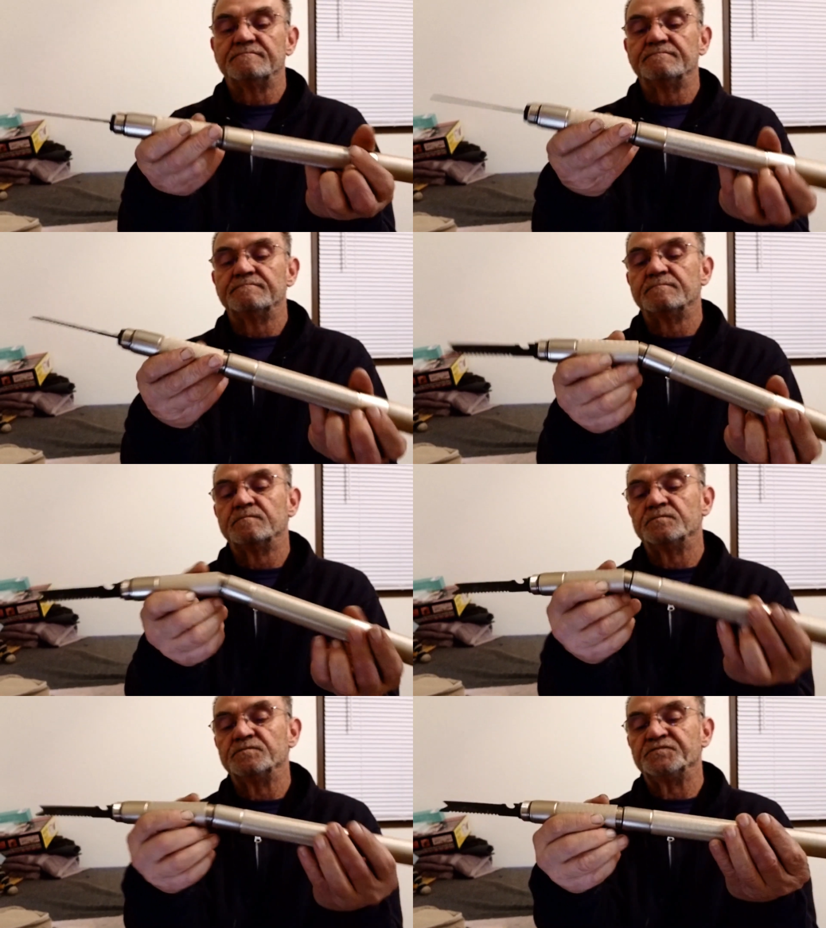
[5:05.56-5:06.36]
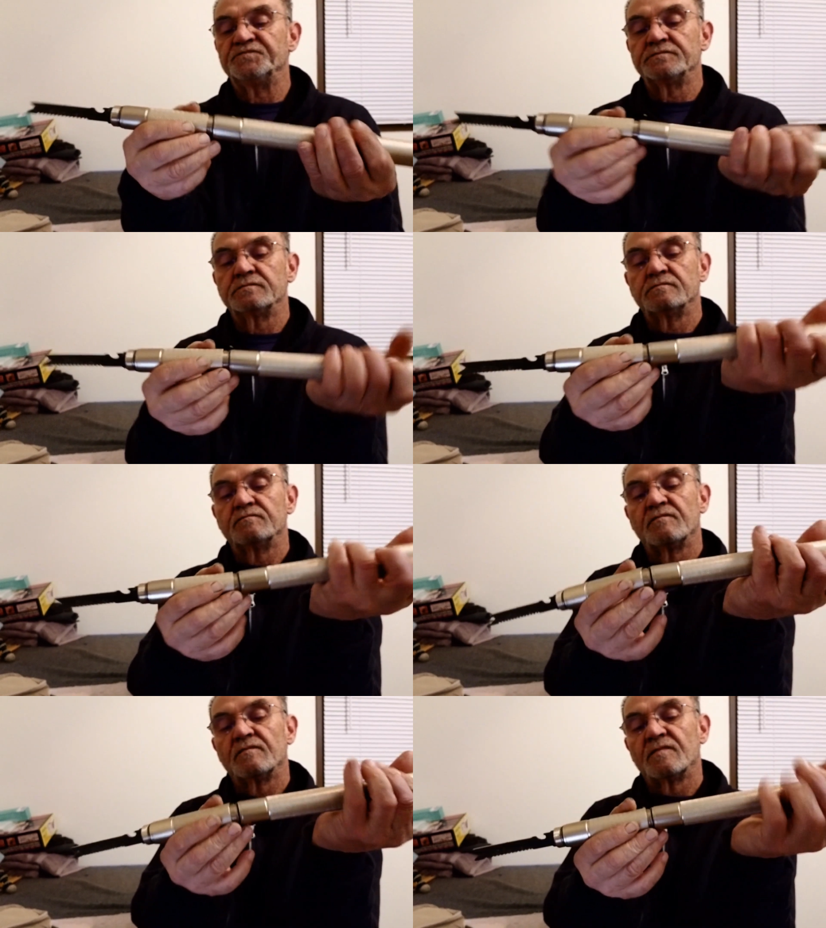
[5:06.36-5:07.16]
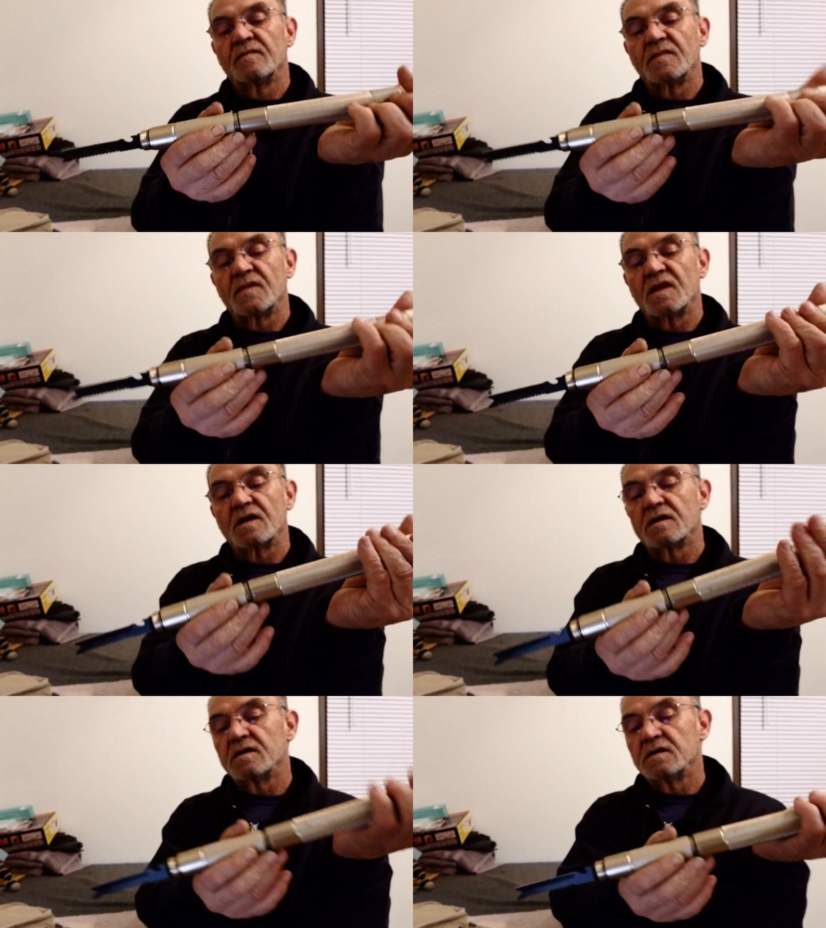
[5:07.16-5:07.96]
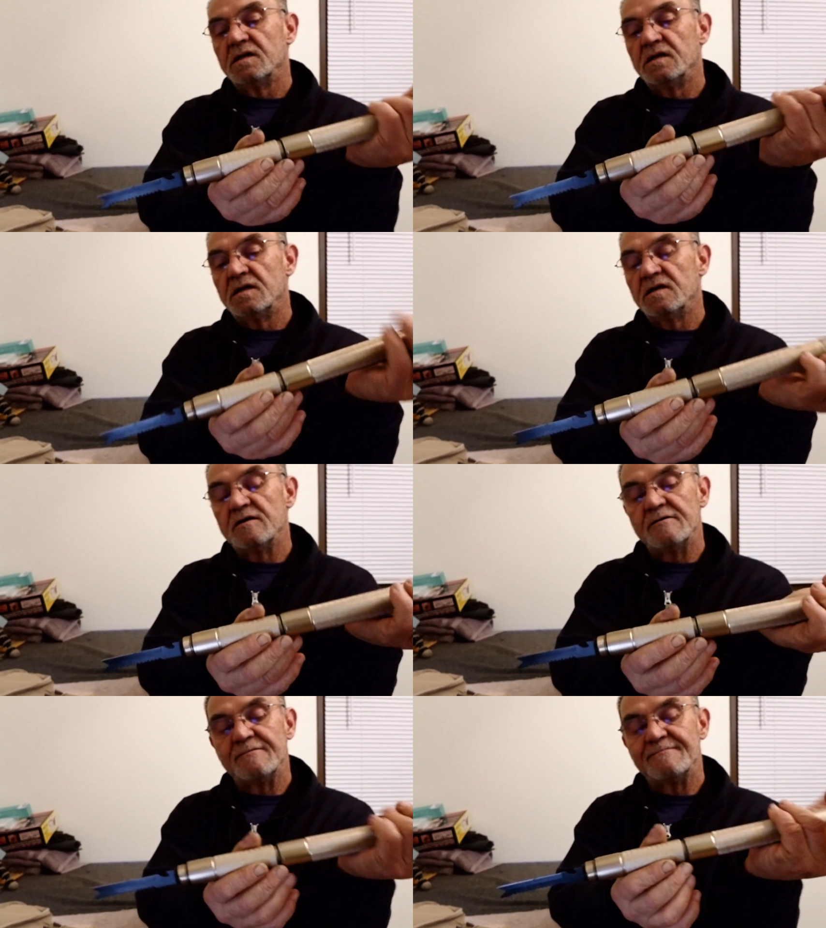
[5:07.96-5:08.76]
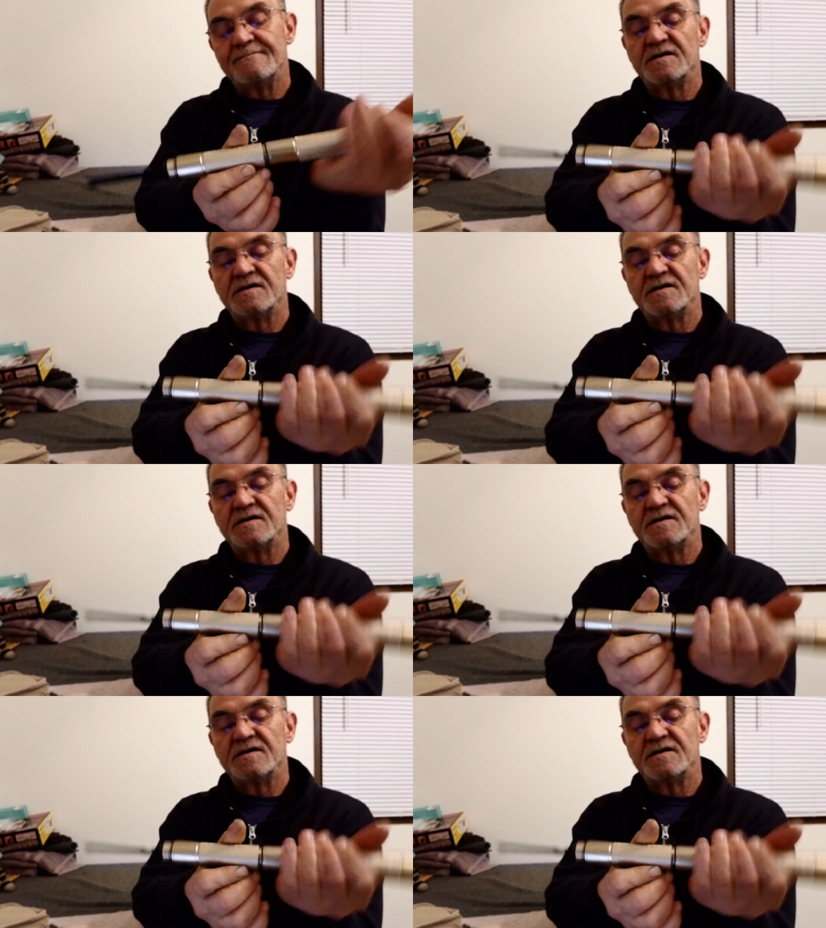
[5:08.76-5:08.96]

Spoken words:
Nothing is said.